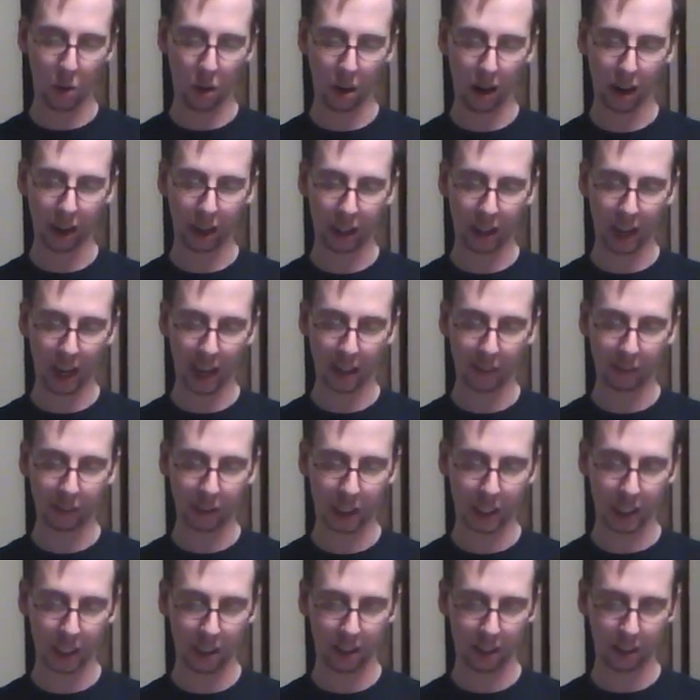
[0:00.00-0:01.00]
are a game
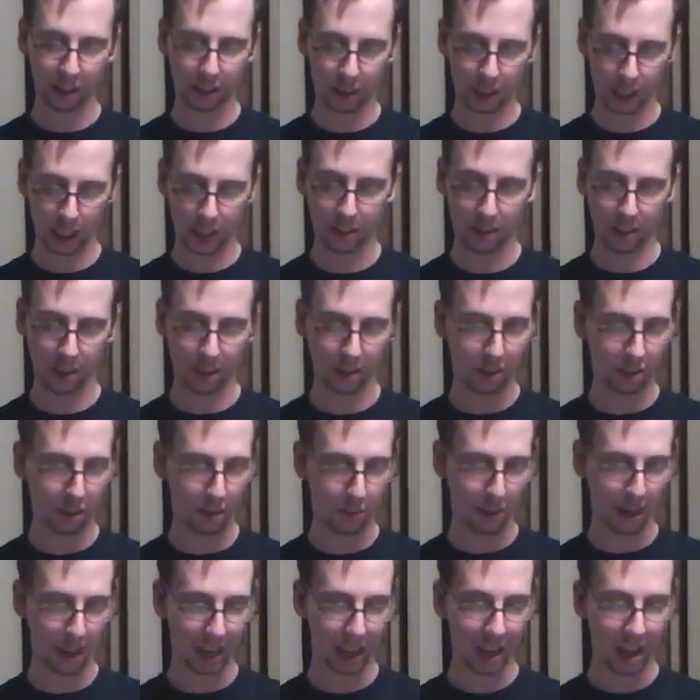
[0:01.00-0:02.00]
Jesus to
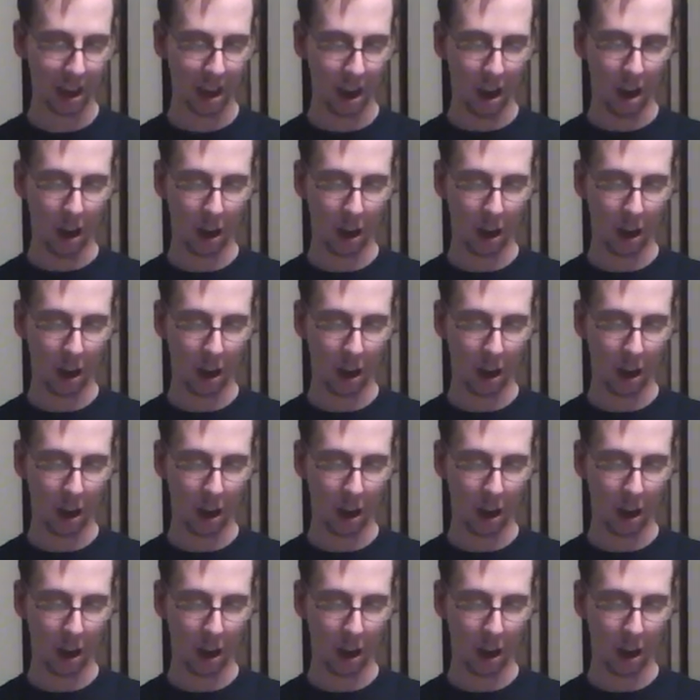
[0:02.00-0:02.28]
me.